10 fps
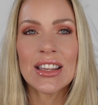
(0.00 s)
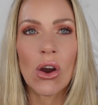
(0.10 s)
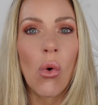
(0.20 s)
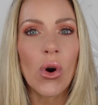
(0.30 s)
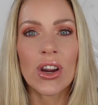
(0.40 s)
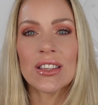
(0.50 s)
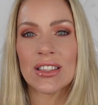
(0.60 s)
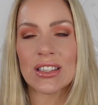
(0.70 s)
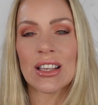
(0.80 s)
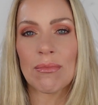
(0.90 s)
Or is
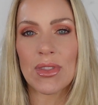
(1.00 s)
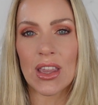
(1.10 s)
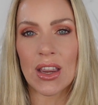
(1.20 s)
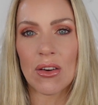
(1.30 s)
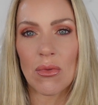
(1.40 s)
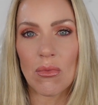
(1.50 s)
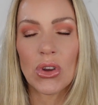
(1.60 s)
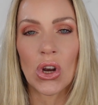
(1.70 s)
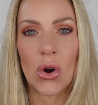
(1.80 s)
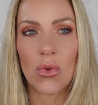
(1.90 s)
this something,
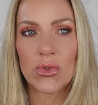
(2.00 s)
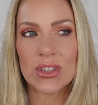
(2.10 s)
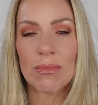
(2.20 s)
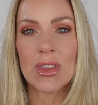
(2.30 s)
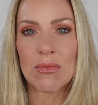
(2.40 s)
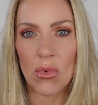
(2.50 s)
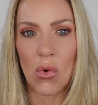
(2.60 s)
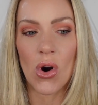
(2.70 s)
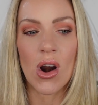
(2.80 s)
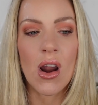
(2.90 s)
something
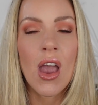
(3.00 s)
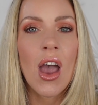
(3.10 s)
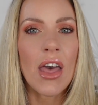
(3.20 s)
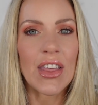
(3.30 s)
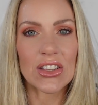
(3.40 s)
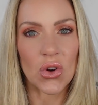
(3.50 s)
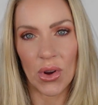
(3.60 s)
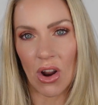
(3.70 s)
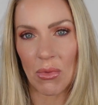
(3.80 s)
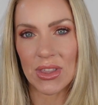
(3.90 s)
more that's
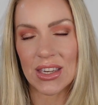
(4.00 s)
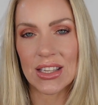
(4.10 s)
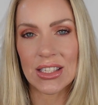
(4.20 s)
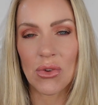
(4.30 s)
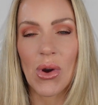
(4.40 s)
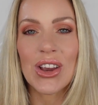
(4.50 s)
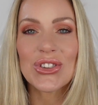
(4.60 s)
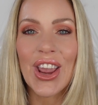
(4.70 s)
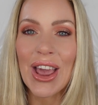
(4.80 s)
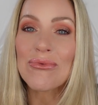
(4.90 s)
going on with the Disney
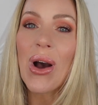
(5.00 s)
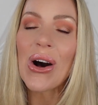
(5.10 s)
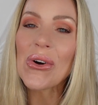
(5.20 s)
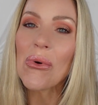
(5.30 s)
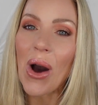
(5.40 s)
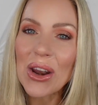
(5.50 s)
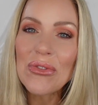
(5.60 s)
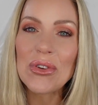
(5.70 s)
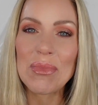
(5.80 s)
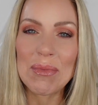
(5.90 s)
Wish? And well, quite a
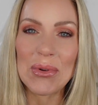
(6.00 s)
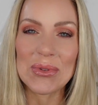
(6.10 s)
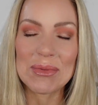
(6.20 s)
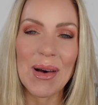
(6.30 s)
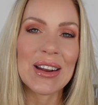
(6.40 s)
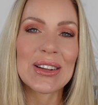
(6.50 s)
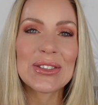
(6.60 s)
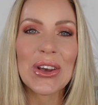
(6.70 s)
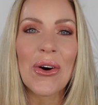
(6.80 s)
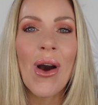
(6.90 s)
few people responded.
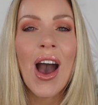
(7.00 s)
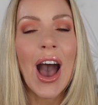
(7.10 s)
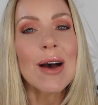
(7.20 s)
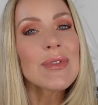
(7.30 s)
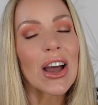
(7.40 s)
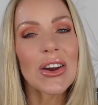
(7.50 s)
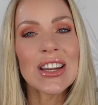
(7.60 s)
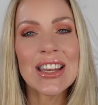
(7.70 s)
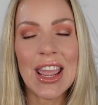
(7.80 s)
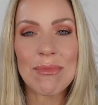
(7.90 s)
So I'm not going
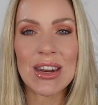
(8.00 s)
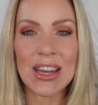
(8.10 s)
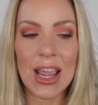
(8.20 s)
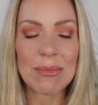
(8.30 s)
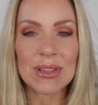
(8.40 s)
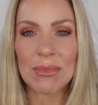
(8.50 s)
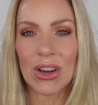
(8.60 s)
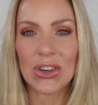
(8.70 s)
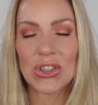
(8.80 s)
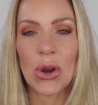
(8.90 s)
to name any names. I'm not
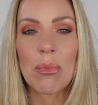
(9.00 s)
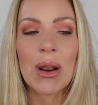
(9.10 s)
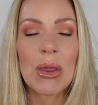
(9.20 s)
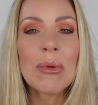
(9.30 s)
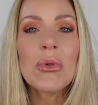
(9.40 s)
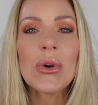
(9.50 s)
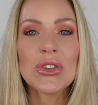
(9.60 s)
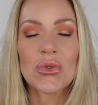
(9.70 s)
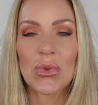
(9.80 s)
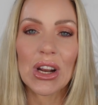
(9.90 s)
going to show, but I am going
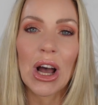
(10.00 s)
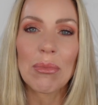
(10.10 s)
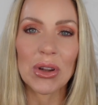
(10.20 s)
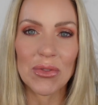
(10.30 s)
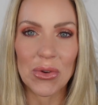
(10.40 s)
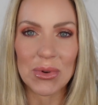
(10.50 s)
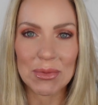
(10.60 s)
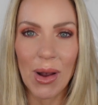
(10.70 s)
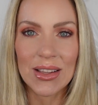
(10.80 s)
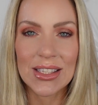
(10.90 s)
to read a couple of the
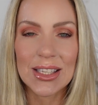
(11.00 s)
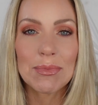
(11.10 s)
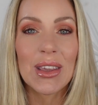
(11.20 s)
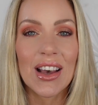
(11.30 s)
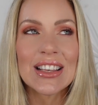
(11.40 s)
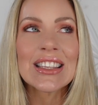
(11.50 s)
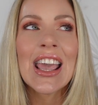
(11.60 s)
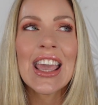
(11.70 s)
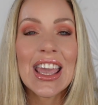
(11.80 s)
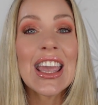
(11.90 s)
responses because
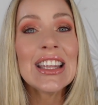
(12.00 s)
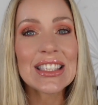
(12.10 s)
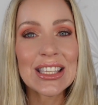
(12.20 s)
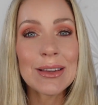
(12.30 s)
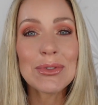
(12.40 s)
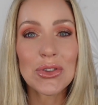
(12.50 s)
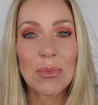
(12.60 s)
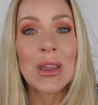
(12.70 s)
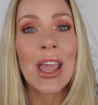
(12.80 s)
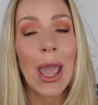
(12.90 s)
it seems to
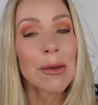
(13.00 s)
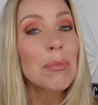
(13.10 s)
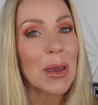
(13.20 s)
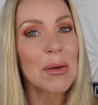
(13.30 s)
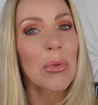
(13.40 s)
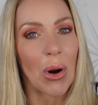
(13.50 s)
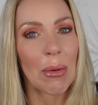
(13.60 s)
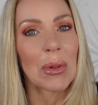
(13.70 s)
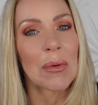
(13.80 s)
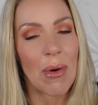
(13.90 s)
be a big
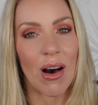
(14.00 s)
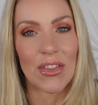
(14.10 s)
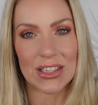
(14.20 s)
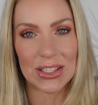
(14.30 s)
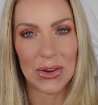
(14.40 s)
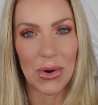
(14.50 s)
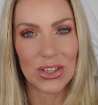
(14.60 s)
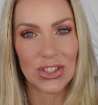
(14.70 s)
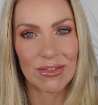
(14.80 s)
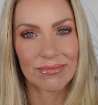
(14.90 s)
problem on the Disney
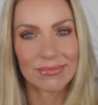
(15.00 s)
Wish.